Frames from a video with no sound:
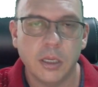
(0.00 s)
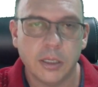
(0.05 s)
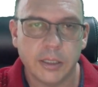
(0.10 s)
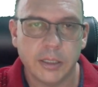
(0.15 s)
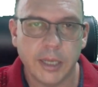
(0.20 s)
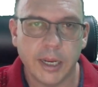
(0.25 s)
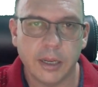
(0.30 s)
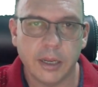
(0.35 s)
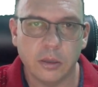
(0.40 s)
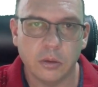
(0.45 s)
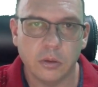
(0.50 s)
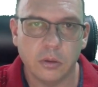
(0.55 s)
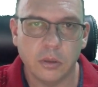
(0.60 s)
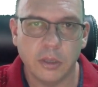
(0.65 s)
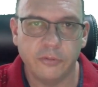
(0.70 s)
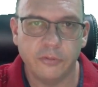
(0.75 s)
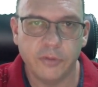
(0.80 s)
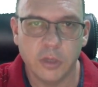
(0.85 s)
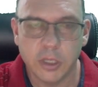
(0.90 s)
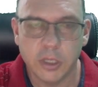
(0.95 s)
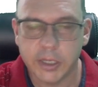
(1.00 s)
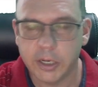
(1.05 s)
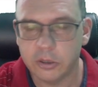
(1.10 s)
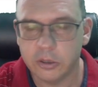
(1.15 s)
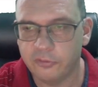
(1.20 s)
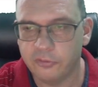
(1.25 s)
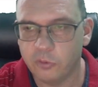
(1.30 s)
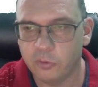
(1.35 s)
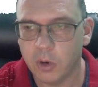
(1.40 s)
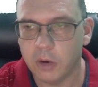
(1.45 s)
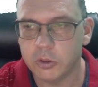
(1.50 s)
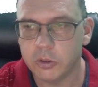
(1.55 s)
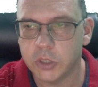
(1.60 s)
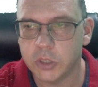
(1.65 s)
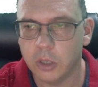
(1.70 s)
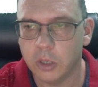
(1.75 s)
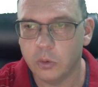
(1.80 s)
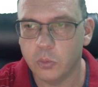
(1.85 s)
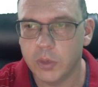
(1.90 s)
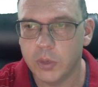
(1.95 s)
Now, if you look here on the 4-hour
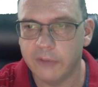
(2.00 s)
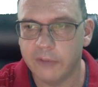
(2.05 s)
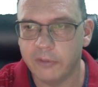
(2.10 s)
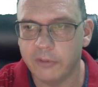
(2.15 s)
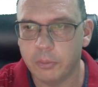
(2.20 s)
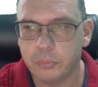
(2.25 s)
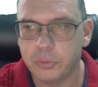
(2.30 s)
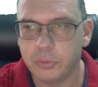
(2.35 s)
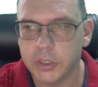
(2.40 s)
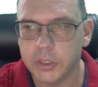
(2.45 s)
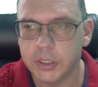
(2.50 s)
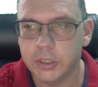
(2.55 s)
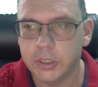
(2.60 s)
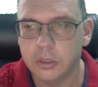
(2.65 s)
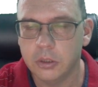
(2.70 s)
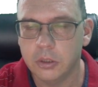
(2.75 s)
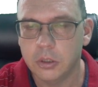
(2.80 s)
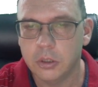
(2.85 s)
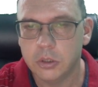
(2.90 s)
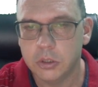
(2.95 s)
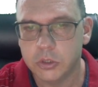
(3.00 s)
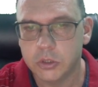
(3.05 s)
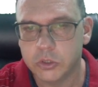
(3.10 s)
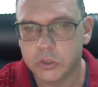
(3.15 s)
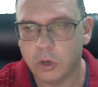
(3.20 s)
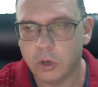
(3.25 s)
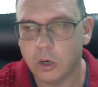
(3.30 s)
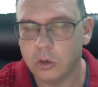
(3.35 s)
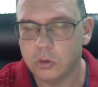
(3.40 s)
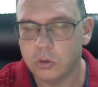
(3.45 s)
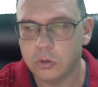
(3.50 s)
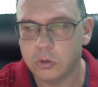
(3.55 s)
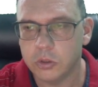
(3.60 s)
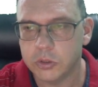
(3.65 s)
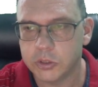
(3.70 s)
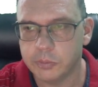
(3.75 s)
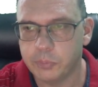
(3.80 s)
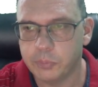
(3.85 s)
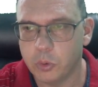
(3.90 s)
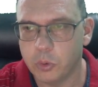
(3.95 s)
chart, we have a pretty strong
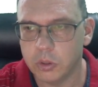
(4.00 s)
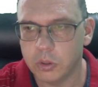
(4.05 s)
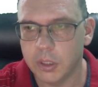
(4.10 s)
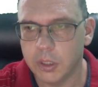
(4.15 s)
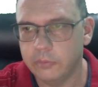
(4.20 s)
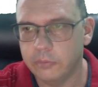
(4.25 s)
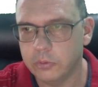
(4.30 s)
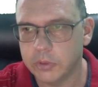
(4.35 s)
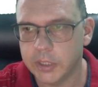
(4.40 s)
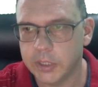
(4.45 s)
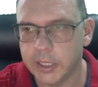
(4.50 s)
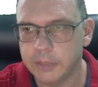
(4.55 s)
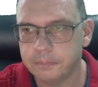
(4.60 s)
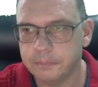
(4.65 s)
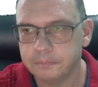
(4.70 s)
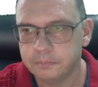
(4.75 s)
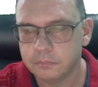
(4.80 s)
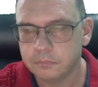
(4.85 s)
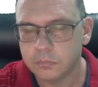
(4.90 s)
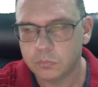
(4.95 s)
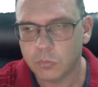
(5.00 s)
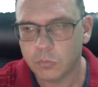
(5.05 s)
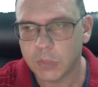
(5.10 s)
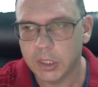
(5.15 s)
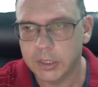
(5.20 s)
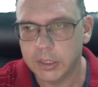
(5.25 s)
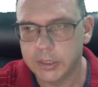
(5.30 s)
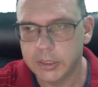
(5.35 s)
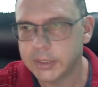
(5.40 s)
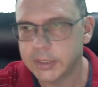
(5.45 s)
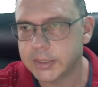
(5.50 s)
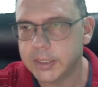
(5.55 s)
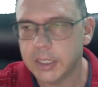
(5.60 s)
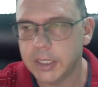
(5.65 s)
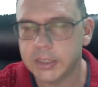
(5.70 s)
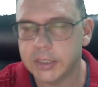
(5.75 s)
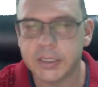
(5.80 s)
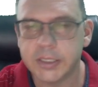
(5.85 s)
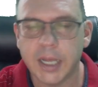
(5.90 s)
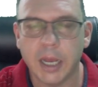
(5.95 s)
support level. Okay. This
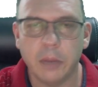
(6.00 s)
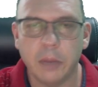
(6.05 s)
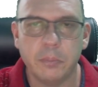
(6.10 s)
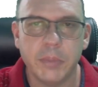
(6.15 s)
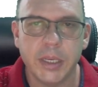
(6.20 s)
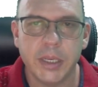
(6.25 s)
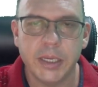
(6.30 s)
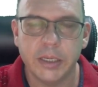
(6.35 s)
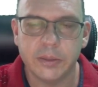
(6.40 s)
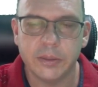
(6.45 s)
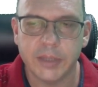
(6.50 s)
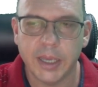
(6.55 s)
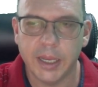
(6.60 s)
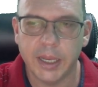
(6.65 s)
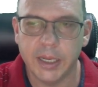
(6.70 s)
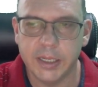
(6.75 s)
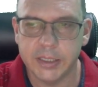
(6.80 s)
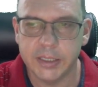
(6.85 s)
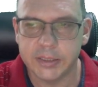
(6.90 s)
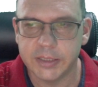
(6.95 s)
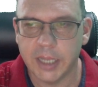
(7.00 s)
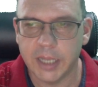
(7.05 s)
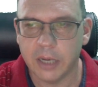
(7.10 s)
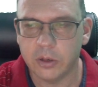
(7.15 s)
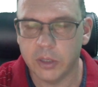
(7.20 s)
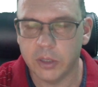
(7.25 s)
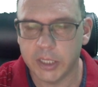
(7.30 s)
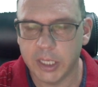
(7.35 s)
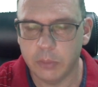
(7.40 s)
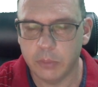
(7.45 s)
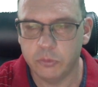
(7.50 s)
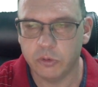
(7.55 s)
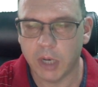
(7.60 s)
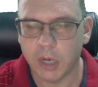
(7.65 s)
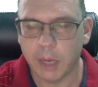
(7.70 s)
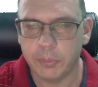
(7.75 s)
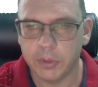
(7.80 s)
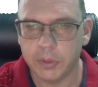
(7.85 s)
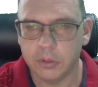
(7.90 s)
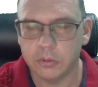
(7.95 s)
does not mean that it's not going to keep
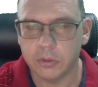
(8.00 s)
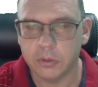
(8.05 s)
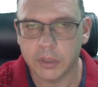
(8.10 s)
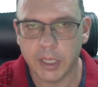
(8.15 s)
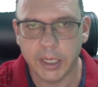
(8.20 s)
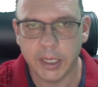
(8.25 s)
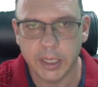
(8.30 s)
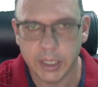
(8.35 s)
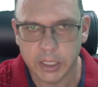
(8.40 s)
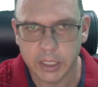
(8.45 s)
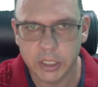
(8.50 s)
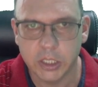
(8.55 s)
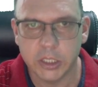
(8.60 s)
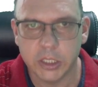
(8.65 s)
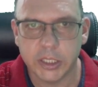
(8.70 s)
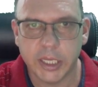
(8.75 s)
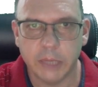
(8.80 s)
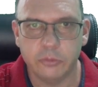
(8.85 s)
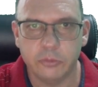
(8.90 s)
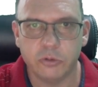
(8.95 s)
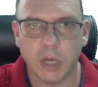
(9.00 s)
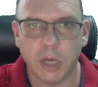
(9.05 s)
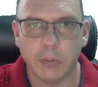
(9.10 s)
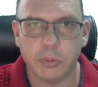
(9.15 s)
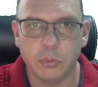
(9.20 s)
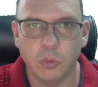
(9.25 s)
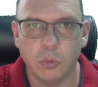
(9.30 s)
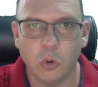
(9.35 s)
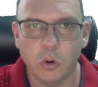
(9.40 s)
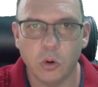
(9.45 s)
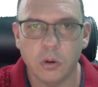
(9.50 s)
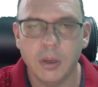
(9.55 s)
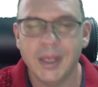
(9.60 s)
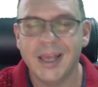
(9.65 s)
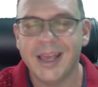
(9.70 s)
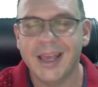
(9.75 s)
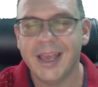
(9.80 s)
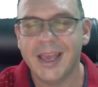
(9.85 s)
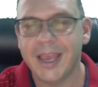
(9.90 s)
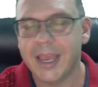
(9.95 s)
dropping. Okay, it could keep dropping more,
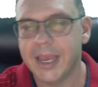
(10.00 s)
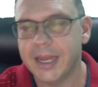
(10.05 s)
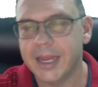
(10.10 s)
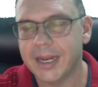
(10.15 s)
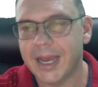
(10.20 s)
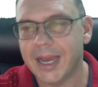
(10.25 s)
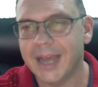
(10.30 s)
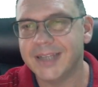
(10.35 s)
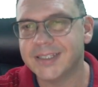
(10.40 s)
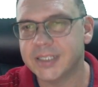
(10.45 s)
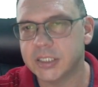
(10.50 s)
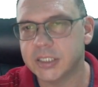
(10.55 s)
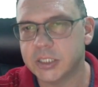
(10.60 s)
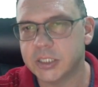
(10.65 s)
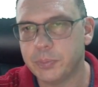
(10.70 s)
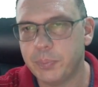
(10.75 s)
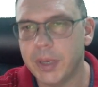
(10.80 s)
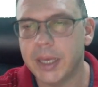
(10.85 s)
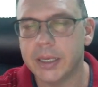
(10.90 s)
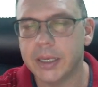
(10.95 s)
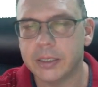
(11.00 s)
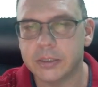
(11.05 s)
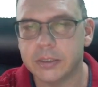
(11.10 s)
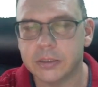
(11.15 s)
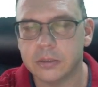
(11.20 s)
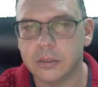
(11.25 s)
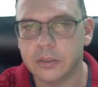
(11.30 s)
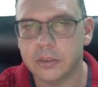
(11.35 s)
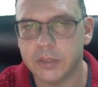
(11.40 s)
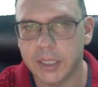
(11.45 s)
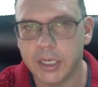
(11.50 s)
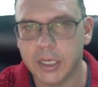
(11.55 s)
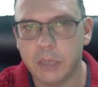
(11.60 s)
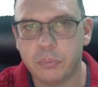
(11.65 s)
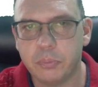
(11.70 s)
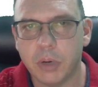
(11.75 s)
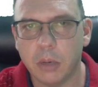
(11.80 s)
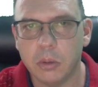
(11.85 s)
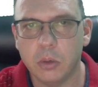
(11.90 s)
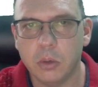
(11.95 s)
and I suspect that it
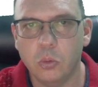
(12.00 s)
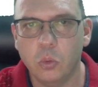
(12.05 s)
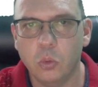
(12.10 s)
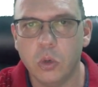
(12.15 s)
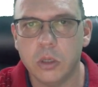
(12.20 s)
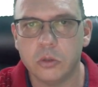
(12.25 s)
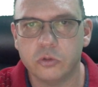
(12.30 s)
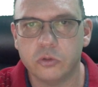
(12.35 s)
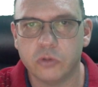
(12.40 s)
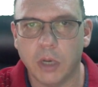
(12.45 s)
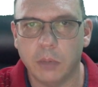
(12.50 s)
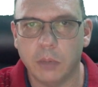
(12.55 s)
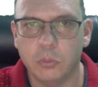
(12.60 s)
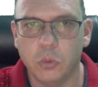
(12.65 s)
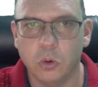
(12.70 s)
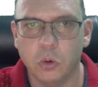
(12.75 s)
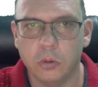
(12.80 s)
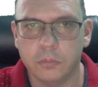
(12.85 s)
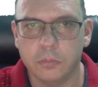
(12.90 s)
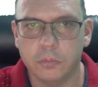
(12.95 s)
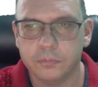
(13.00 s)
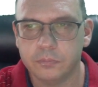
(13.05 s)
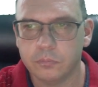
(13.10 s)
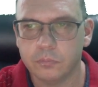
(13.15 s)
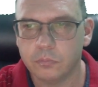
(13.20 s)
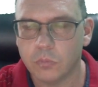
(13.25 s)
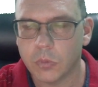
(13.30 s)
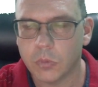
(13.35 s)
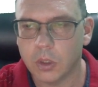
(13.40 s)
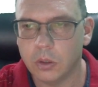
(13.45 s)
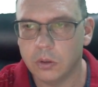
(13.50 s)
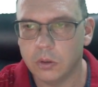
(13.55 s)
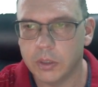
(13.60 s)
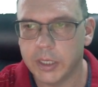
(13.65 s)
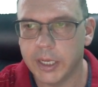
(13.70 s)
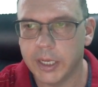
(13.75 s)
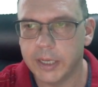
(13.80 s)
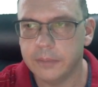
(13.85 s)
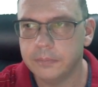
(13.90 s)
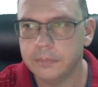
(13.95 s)
probably will drop more.
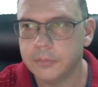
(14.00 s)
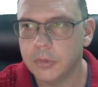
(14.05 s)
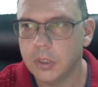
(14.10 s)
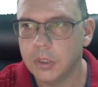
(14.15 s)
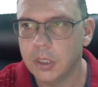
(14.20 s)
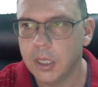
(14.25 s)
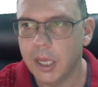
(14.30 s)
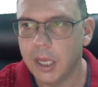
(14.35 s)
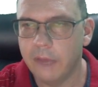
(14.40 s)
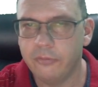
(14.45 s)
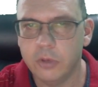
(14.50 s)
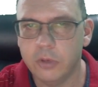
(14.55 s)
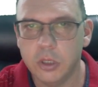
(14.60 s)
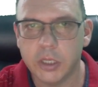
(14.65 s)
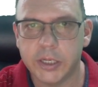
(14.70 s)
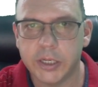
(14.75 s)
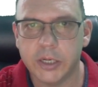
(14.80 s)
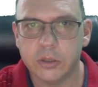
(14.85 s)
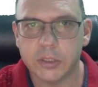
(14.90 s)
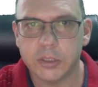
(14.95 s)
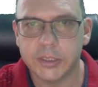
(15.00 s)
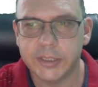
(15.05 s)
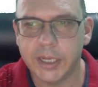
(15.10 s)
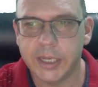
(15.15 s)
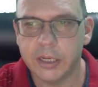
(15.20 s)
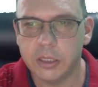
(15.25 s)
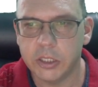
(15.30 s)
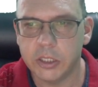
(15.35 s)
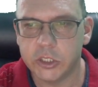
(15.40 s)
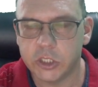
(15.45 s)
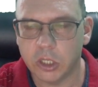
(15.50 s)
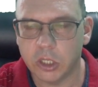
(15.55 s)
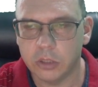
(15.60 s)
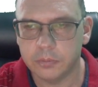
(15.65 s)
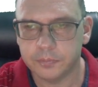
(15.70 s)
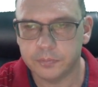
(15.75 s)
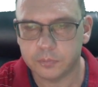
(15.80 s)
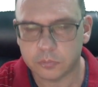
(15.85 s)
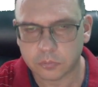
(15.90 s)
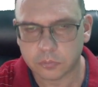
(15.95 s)
Okay, if we look here on a daily chart,
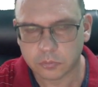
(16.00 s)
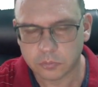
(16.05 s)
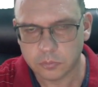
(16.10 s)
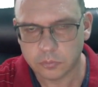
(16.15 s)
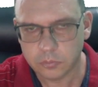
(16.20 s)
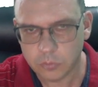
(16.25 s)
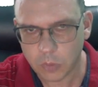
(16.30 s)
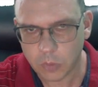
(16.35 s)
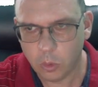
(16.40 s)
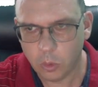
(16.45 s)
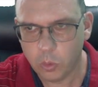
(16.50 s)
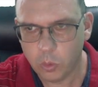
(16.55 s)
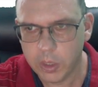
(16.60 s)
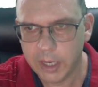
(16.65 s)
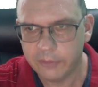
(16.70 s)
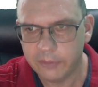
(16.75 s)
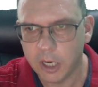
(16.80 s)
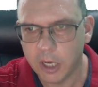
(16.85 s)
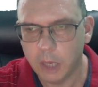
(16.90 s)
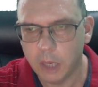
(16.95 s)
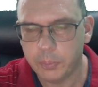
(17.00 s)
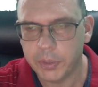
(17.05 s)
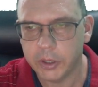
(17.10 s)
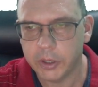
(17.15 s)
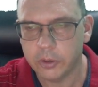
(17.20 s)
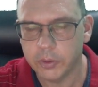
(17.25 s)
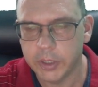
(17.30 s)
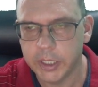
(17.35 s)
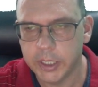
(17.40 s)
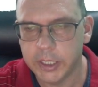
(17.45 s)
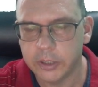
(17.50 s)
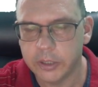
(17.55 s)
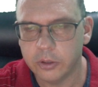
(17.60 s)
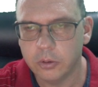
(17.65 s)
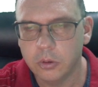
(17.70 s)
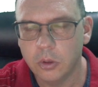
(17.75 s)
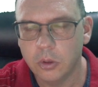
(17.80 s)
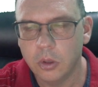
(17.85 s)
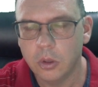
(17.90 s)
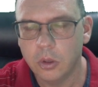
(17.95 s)
we have an up arrow here
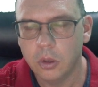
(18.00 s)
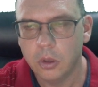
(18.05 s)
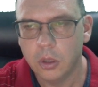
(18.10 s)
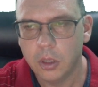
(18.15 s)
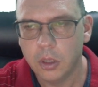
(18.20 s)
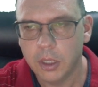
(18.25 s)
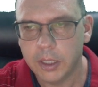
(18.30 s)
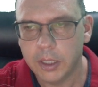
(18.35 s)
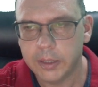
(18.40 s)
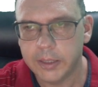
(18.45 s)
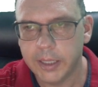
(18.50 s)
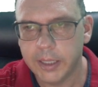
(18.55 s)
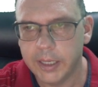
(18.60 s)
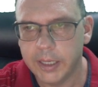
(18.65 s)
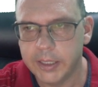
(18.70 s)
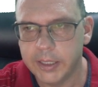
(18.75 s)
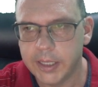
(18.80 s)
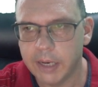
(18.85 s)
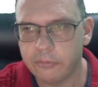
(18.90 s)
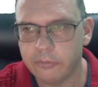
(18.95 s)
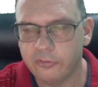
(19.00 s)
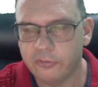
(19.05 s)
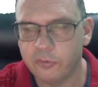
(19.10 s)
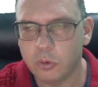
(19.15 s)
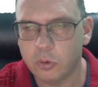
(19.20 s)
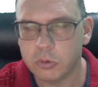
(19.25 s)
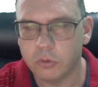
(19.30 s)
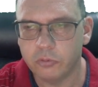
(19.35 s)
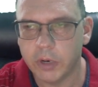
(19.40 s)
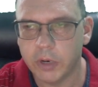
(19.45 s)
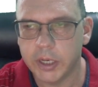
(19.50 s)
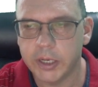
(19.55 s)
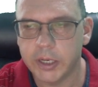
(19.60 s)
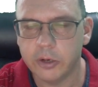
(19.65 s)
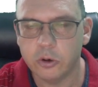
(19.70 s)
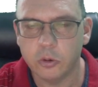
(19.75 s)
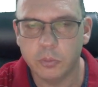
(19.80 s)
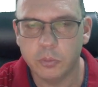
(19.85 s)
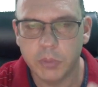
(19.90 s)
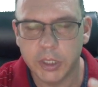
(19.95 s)
that never formed a red
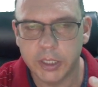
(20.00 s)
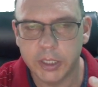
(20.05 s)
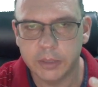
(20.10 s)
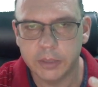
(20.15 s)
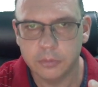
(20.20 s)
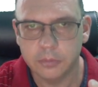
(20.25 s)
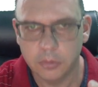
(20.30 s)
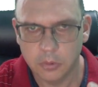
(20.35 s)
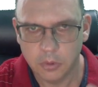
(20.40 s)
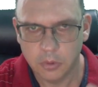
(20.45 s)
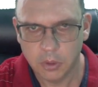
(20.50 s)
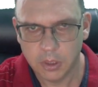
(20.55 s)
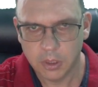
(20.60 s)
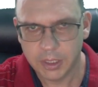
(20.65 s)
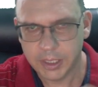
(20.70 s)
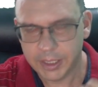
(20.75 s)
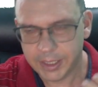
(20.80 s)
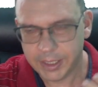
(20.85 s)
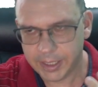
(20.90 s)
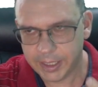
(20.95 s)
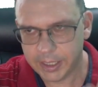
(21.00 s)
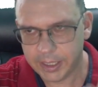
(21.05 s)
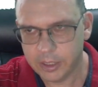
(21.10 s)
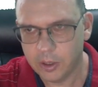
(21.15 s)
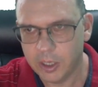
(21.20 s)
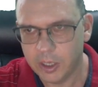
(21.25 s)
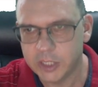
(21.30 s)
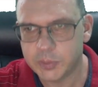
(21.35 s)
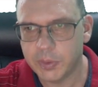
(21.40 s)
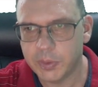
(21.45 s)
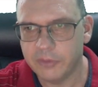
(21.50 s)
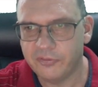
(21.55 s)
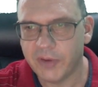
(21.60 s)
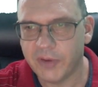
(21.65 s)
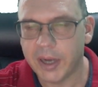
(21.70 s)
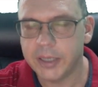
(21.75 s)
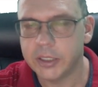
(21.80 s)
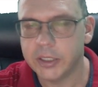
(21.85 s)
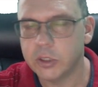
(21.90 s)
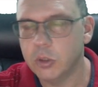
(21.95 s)
arrow, but it's been
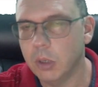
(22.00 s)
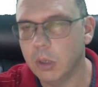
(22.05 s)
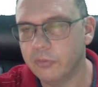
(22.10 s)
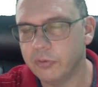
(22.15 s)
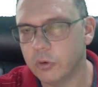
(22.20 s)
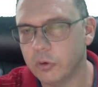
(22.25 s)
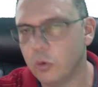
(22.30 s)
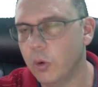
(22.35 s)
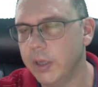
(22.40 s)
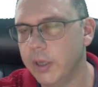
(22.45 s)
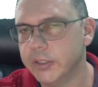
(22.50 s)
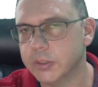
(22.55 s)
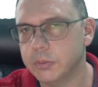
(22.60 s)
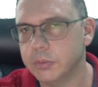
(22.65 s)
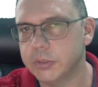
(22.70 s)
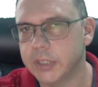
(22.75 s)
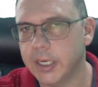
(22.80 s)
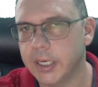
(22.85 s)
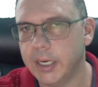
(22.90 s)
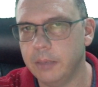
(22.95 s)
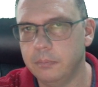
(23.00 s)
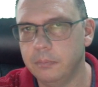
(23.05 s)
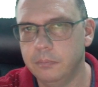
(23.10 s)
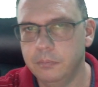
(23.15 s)
fighting to go up for quite some time.